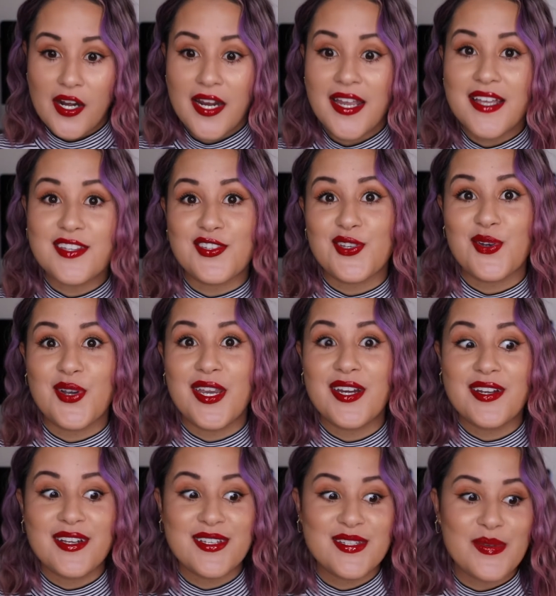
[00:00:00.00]
Alright, and so here
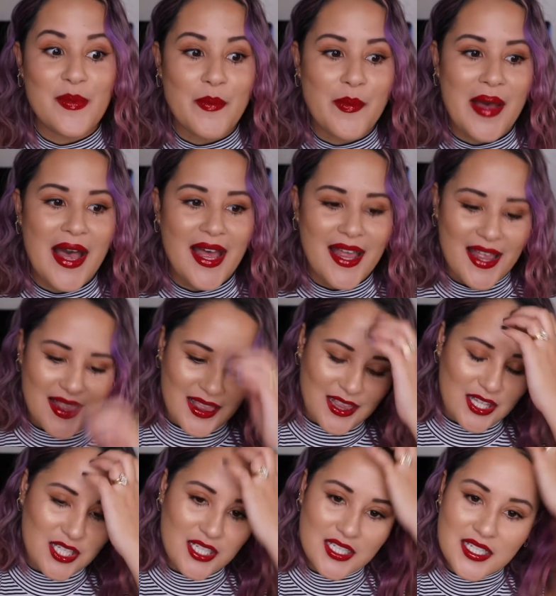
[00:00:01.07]
is my look.